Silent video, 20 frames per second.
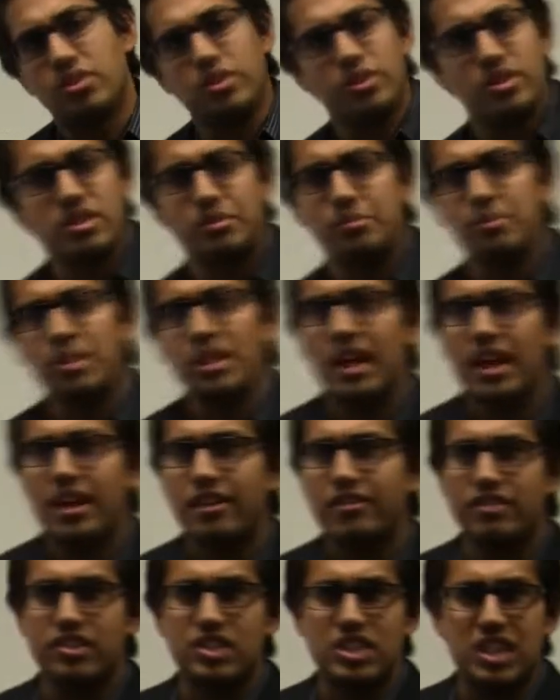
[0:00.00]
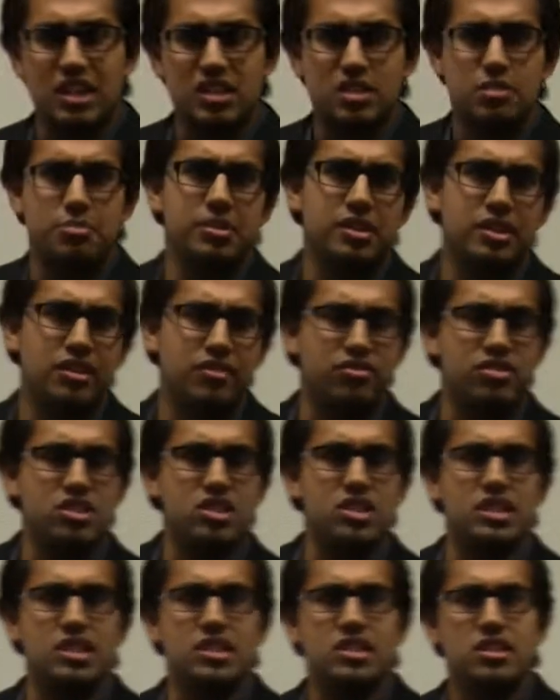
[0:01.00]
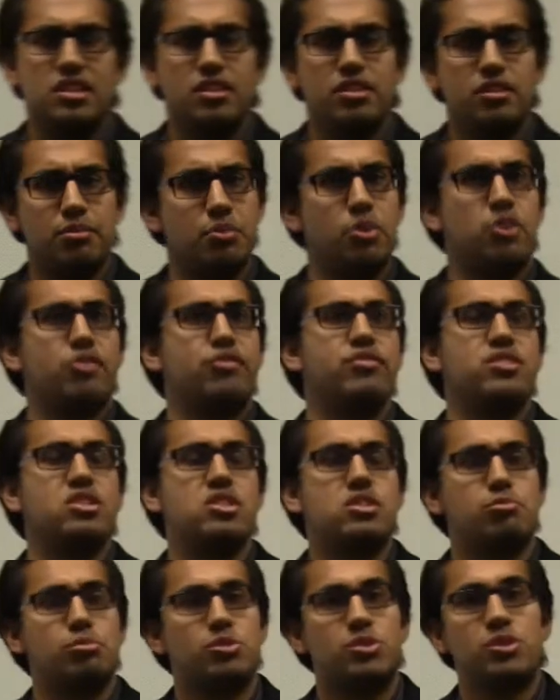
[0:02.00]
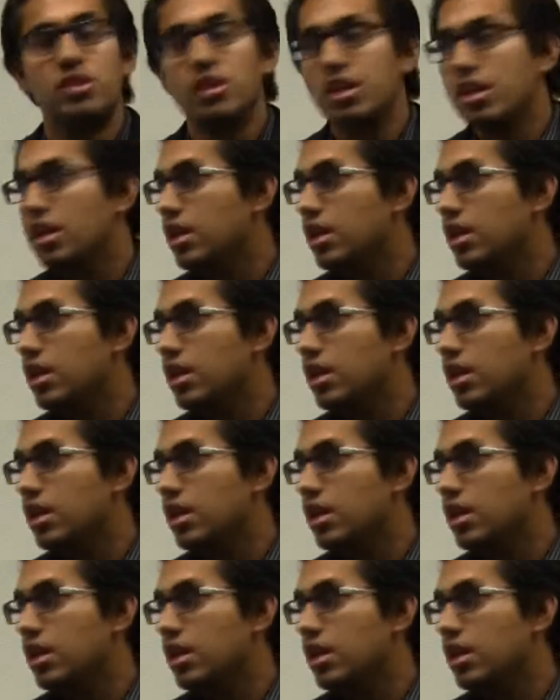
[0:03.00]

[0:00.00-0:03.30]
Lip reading: or something out of a textbook if it's easier or more feasible.